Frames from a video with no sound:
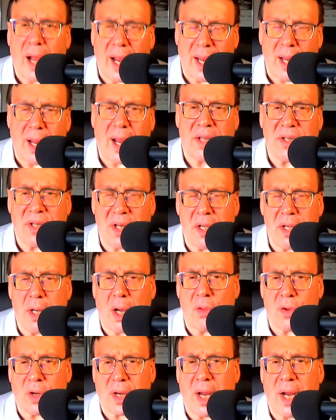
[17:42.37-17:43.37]
I did
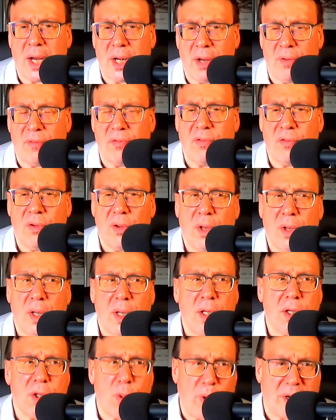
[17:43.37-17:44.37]
other kind of
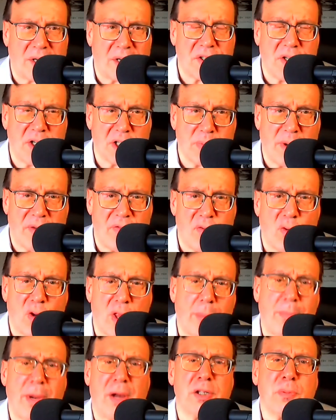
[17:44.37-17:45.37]
direct sales before
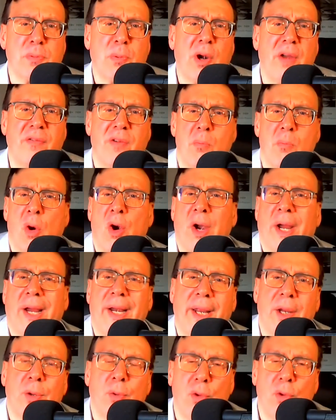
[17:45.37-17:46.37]
that, but I was part of a
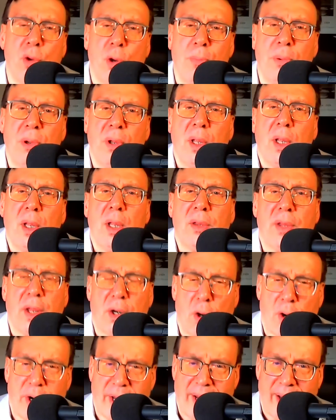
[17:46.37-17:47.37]
marketing group
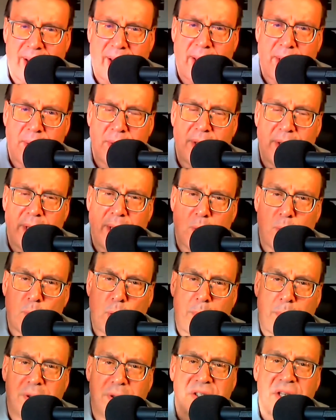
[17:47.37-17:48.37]
that
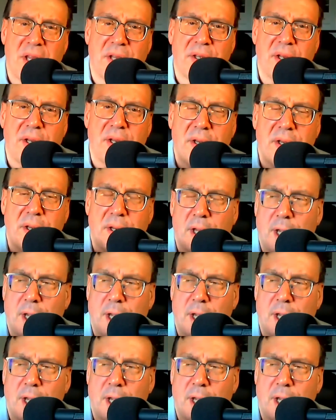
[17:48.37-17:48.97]
represented